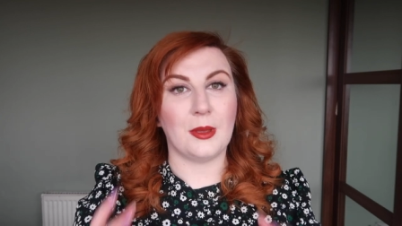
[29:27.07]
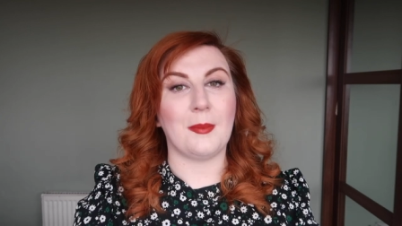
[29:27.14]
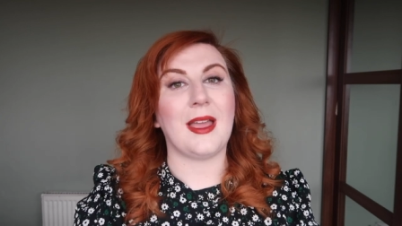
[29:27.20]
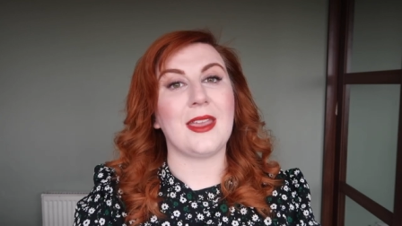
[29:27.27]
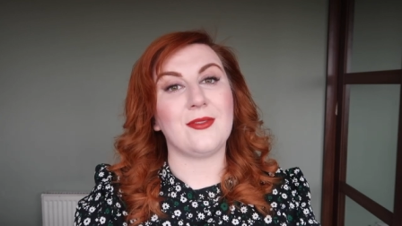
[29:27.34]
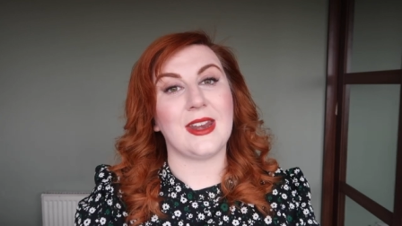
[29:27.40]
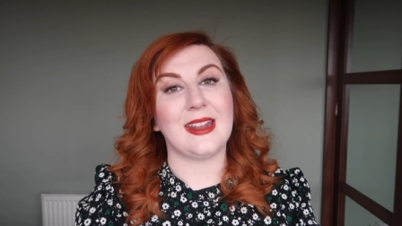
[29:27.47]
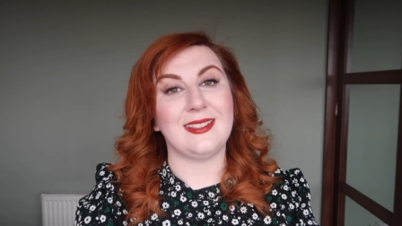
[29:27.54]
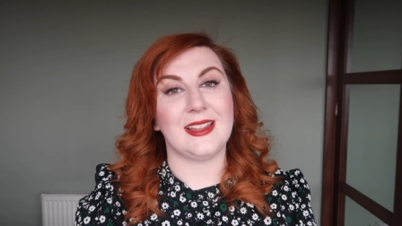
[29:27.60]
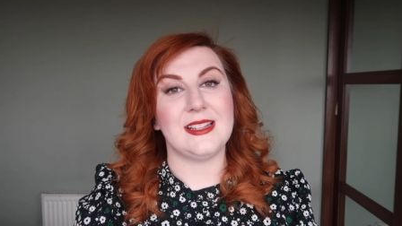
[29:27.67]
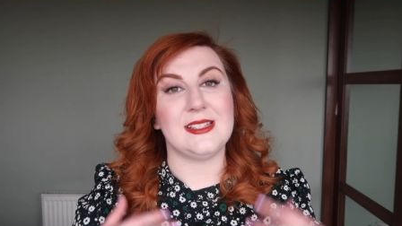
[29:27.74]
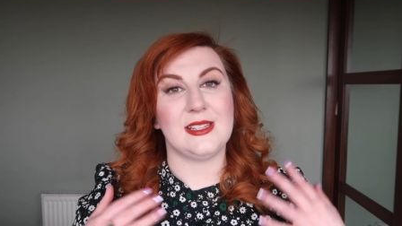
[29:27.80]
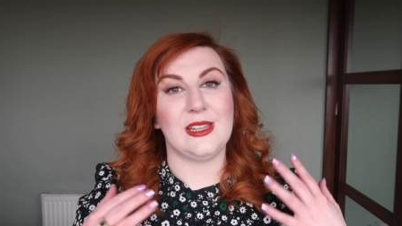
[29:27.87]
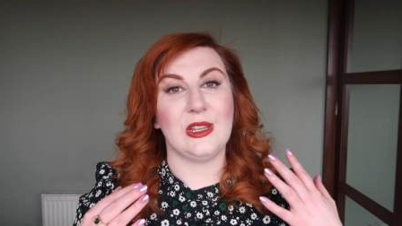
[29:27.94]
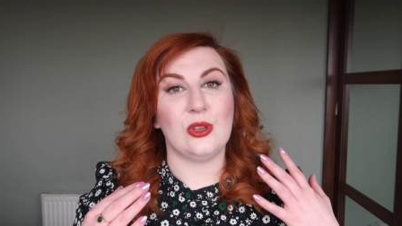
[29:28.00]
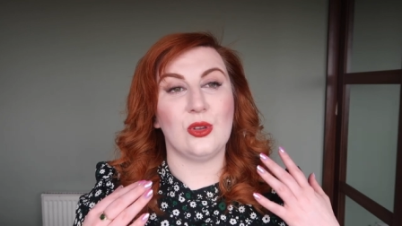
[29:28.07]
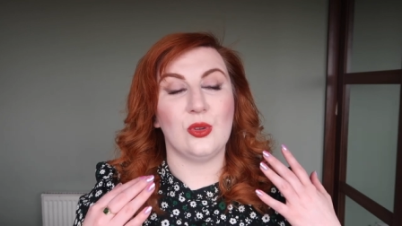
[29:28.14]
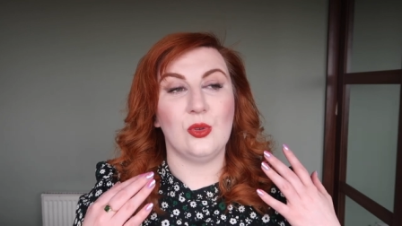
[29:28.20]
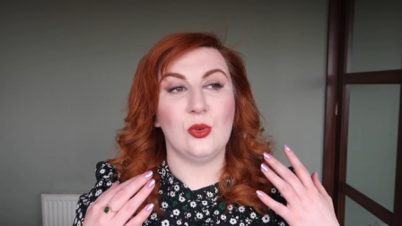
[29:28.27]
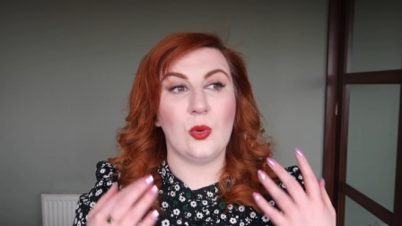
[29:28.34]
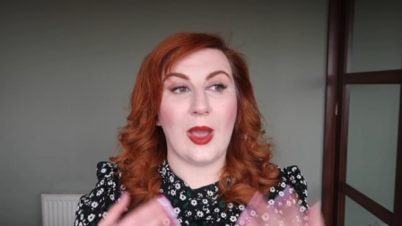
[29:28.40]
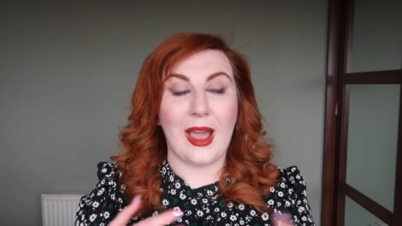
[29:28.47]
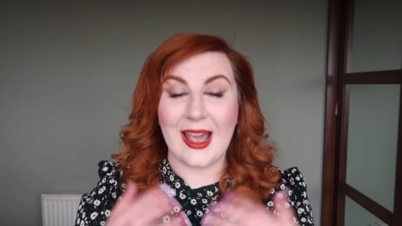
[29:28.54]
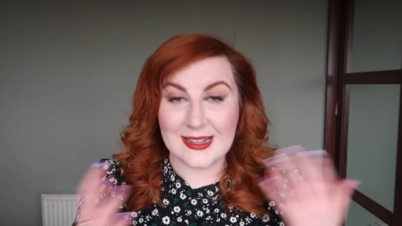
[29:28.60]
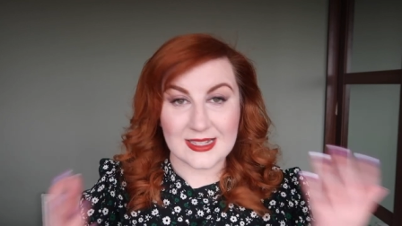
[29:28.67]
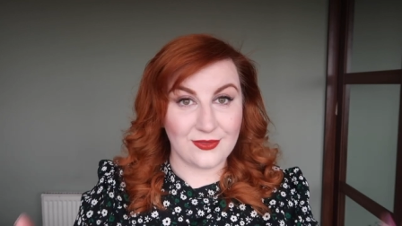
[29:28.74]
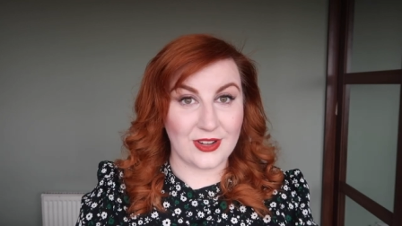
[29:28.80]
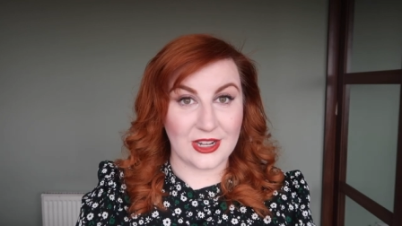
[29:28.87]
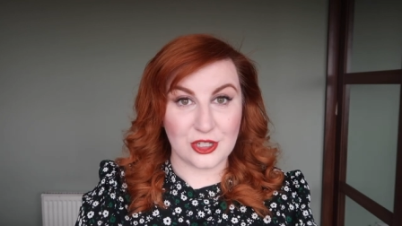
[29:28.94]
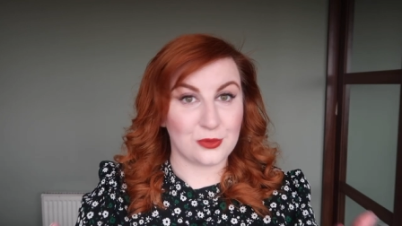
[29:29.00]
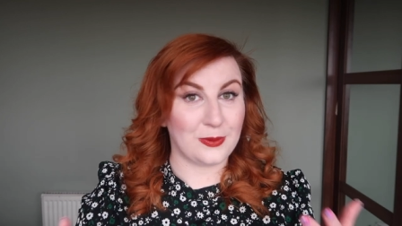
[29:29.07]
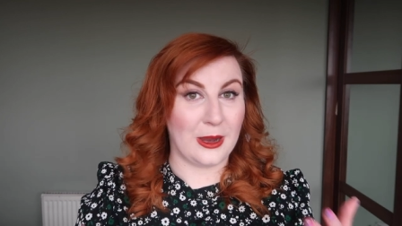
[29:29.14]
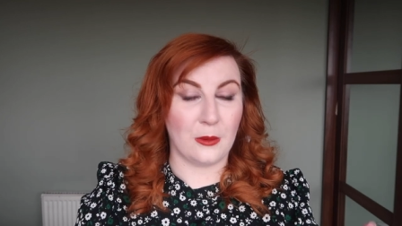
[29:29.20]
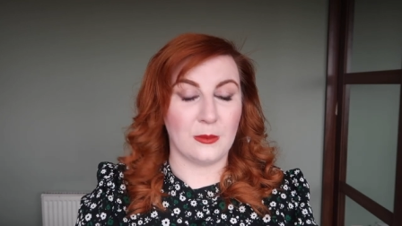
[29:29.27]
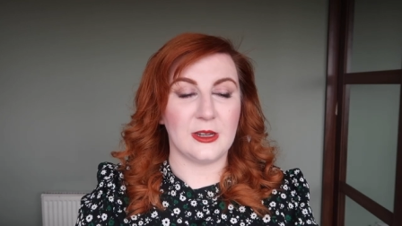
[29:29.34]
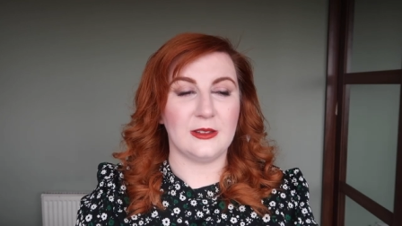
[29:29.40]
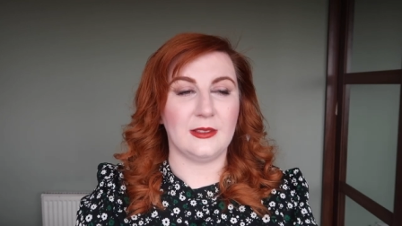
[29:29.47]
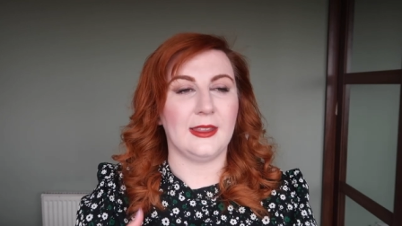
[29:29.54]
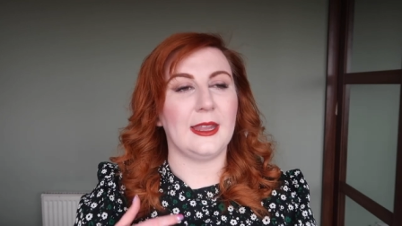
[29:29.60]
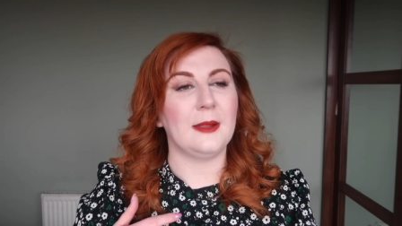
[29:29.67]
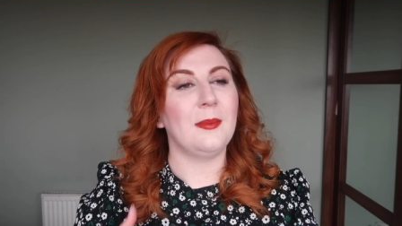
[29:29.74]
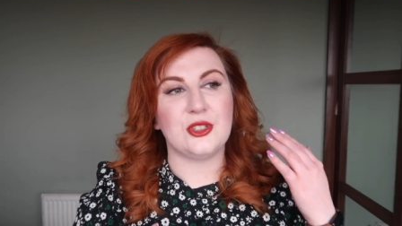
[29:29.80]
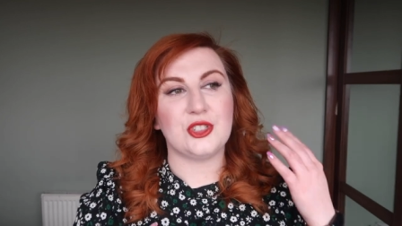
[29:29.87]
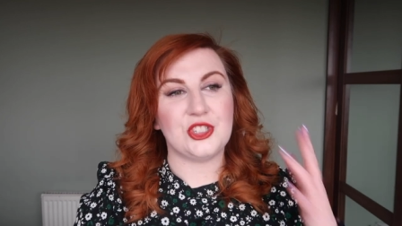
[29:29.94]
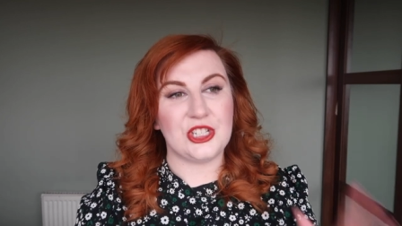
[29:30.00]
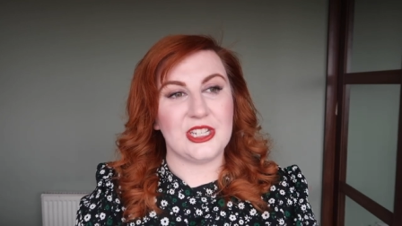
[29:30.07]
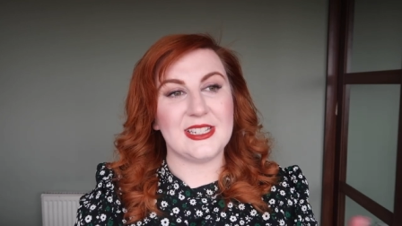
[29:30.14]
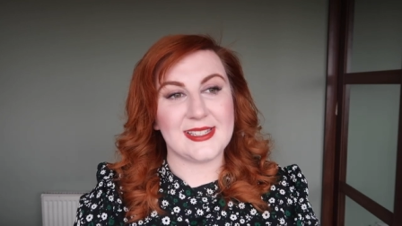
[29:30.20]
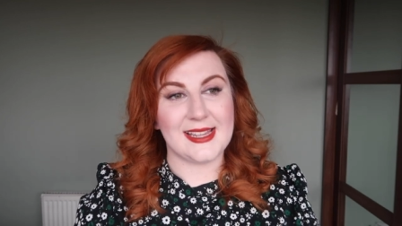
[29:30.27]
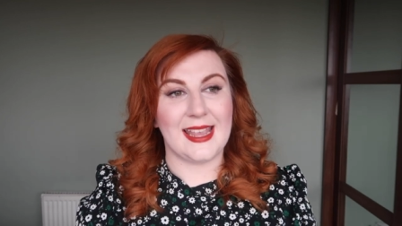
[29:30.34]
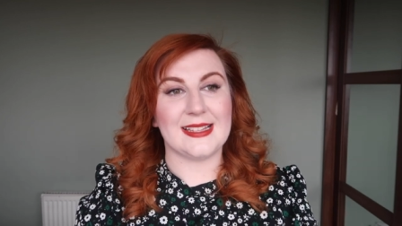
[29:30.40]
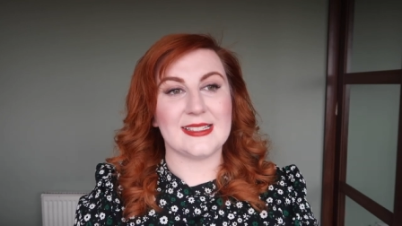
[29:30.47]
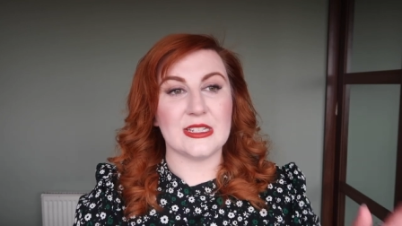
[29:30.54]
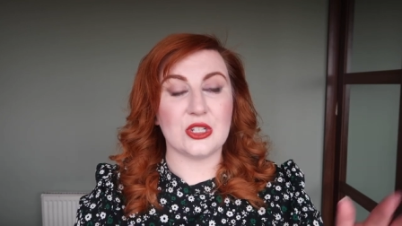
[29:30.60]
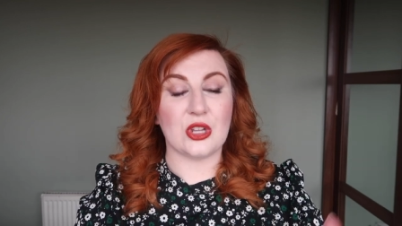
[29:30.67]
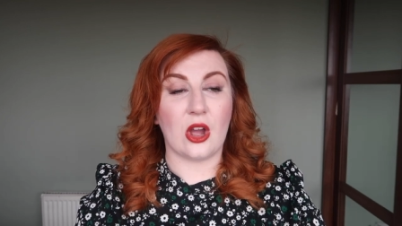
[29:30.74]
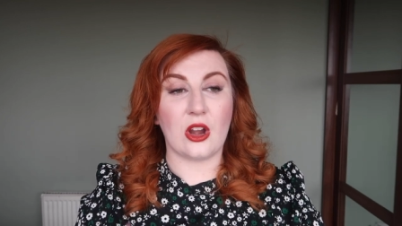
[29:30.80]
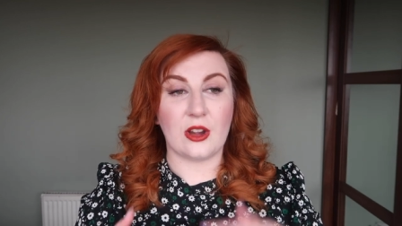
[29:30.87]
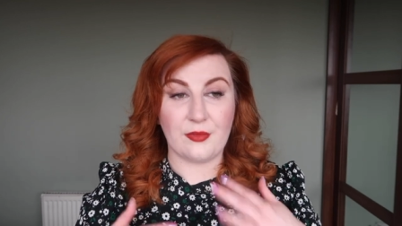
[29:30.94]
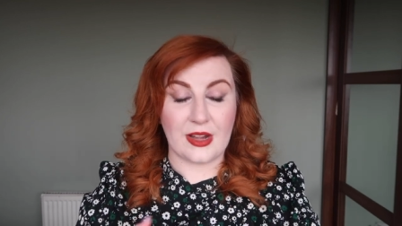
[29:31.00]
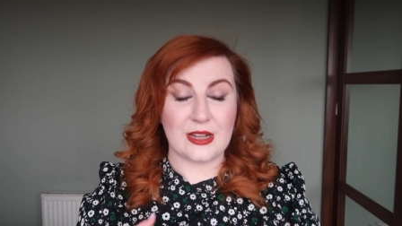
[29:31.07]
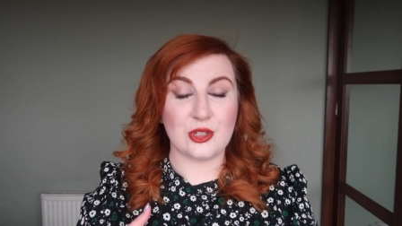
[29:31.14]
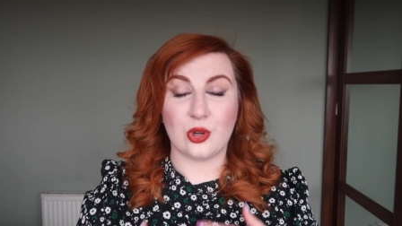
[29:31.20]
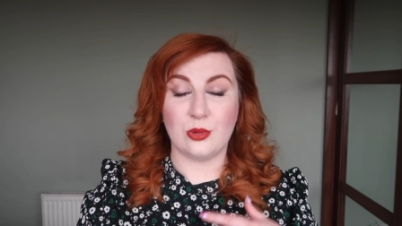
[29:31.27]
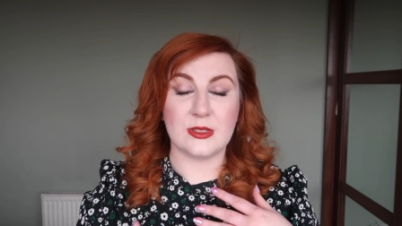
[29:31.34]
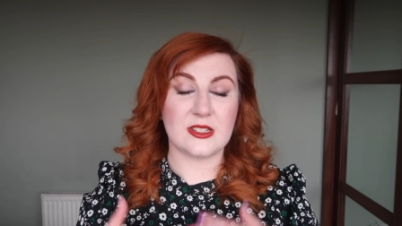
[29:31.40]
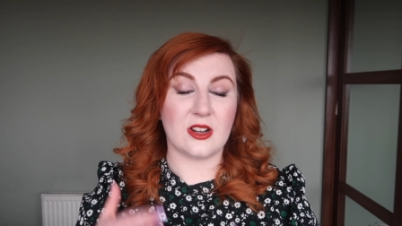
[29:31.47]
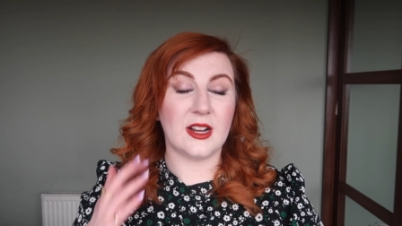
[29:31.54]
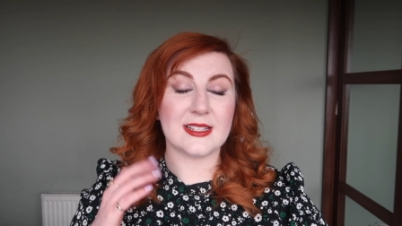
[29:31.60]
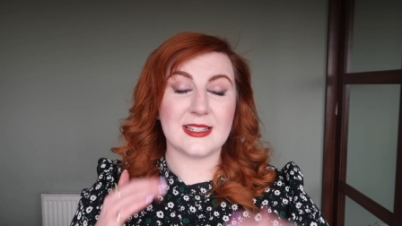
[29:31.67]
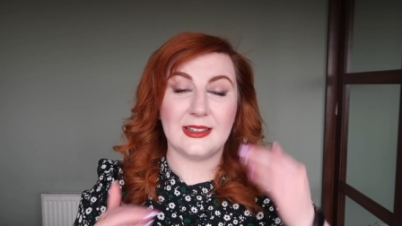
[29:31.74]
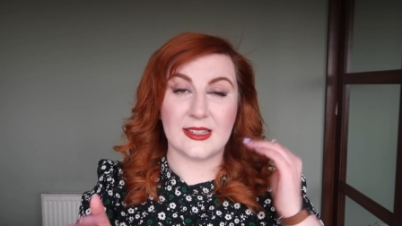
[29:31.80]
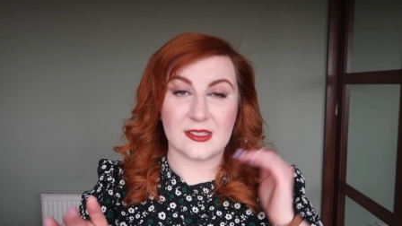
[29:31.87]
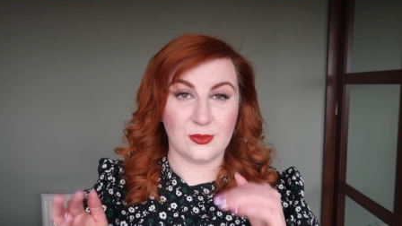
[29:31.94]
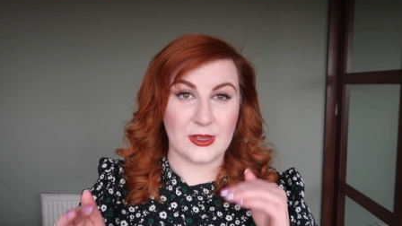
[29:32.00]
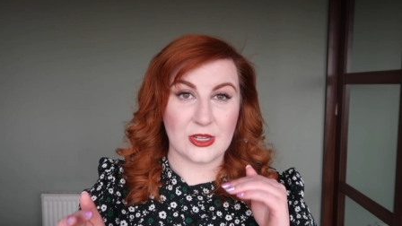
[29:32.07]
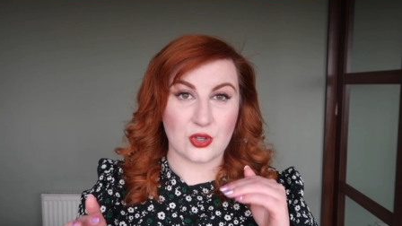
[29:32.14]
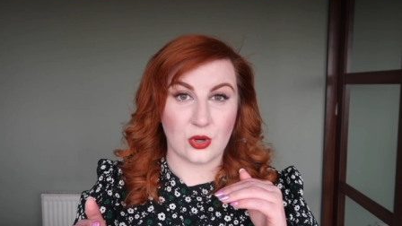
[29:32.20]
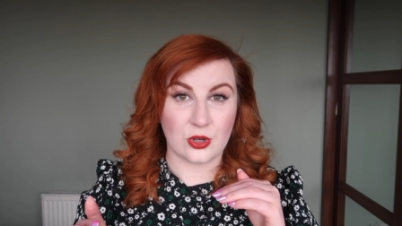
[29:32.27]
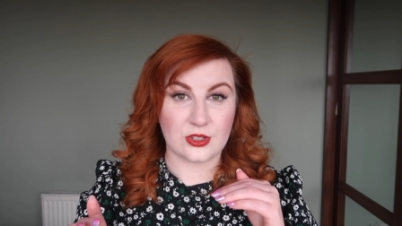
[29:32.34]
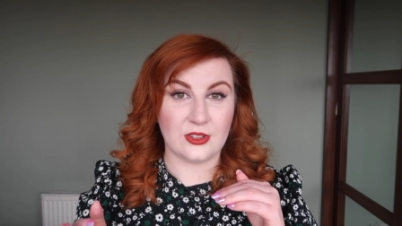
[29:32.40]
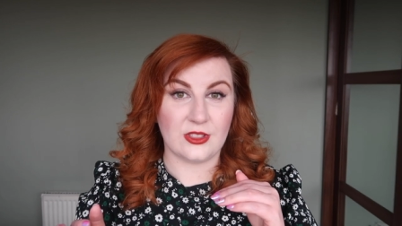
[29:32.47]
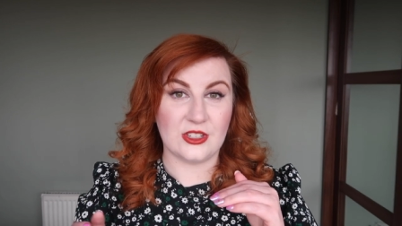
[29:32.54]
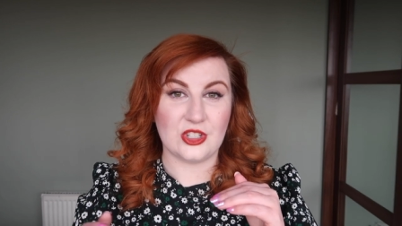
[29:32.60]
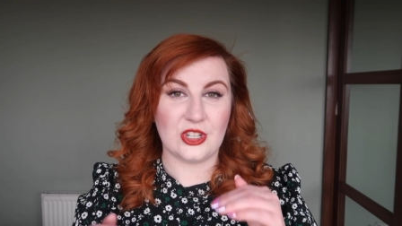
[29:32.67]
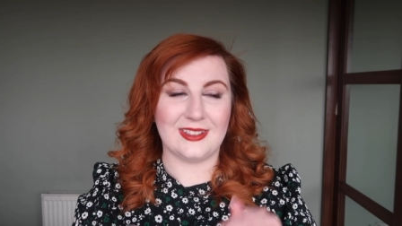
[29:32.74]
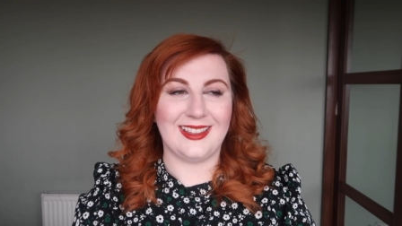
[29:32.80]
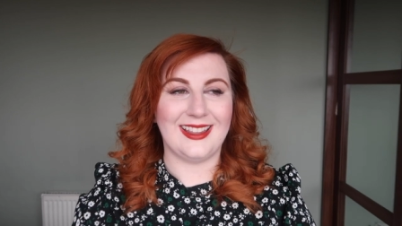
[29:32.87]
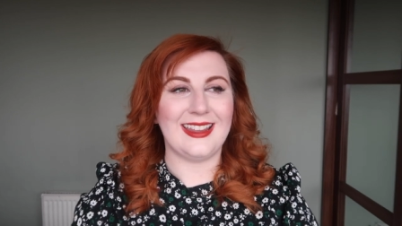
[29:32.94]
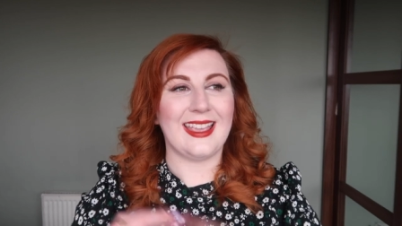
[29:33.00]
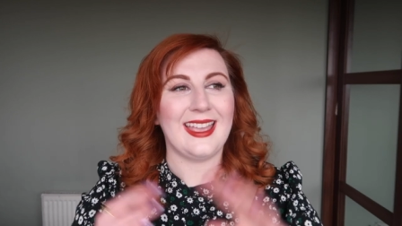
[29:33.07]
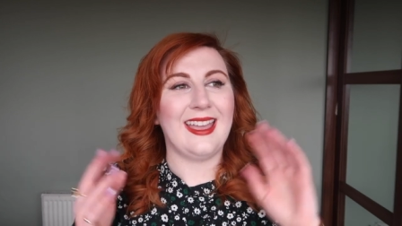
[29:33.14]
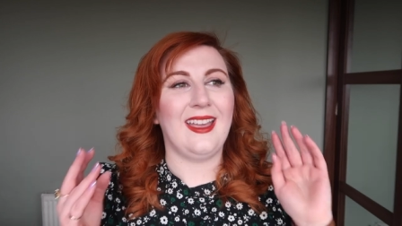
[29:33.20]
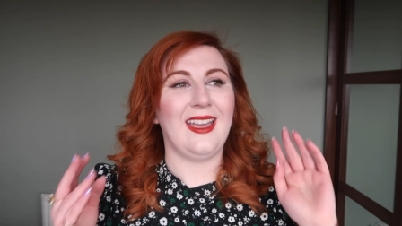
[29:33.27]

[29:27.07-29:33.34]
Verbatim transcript: but my friend Lindsay who has a fringe permanently she says that her fringe always starts a little bit shorter than she'd like